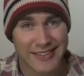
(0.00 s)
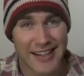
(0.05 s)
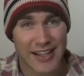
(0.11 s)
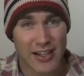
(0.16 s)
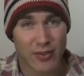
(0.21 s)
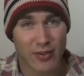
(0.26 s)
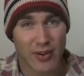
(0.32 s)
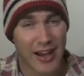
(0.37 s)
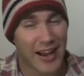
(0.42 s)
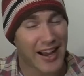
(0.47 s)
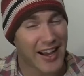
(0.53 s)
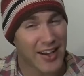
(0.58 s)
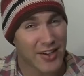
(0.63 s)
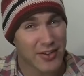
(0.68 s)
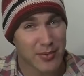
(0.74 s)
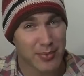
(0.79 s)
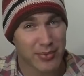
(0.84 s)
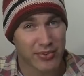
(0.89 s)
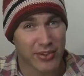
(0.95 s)
get it
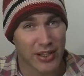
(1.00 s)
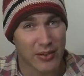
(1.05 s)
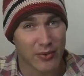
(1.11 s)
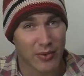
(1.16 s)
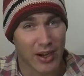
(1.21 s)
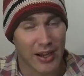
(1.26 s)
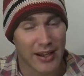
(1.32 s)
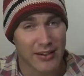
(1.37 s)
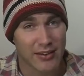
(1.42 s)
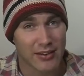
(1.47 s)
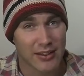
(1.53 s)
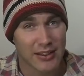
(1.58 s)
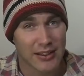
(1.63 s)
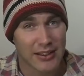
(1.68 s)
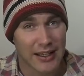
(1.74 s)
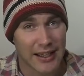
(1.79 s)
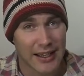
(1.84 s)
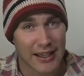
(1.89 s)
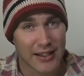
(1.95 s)
100% right,
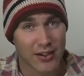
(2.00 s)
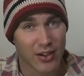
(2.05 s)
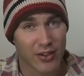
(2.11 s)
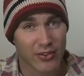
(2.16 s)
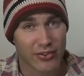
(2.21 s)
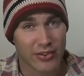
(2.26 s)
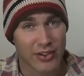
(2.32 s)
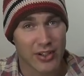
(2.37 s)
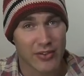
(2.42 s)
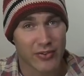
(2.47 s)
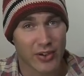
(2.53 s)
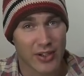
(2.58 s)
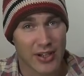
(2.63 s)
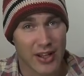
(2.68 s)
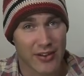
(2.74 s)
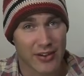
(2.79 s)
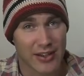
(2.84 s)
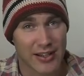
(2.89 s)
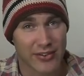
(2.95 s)
and I'll see you for
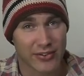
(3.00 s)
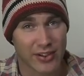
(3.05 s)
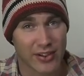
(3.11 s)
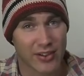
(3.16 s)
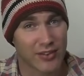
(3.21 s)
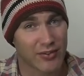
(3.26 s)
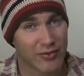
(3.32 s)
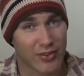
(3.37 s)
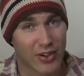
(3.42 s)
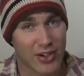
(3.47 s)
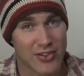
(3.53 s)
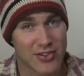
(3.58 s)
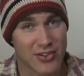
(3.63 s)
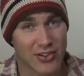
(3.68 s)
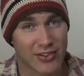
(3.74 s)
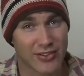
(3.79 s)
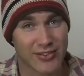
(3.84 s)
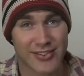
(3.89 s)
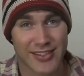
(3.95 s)
another lesson very
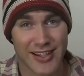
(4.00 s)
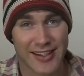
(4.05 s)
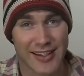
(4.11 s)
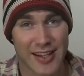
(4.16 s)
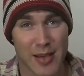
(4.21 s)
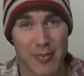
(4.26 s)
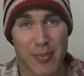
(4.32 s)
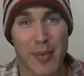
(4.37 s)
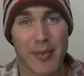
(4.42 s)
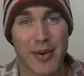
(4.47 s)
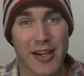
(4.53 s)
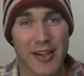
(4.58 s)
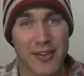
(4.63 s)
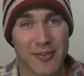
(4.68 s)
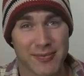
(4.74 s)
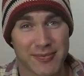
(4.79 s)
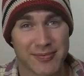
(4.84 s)
soon. Take care. Bye bye.